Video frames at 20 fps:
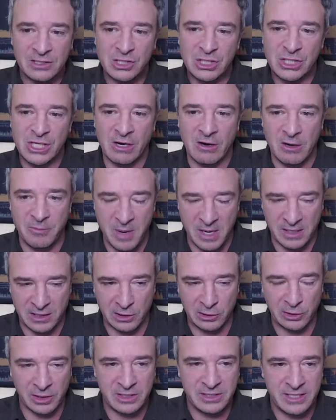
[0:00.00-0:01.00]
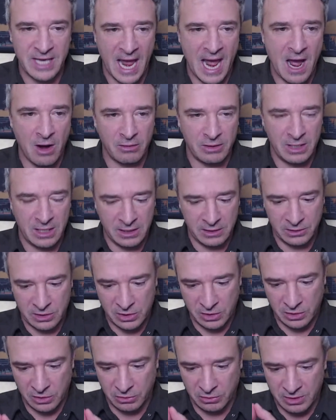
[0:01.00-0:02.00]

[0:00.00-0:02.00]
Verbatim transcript: cherry-picked and looked down into